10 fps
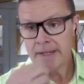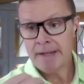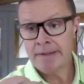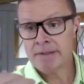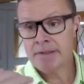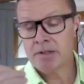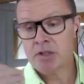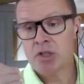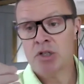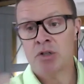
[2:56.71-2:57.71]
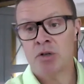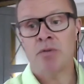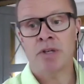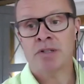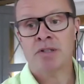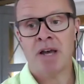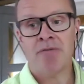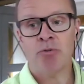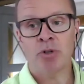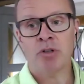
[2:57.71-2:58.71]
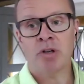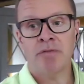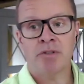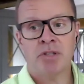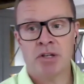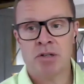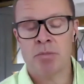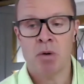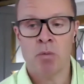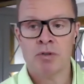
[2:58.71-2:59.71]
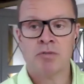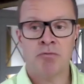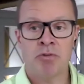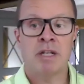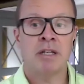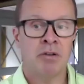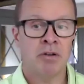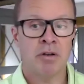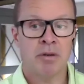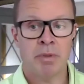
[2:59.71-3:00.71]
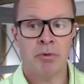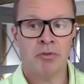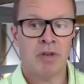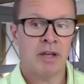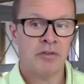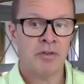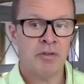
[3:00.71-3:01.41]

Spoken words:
And to do this, to have a real conversation about what's really going on in people's lives is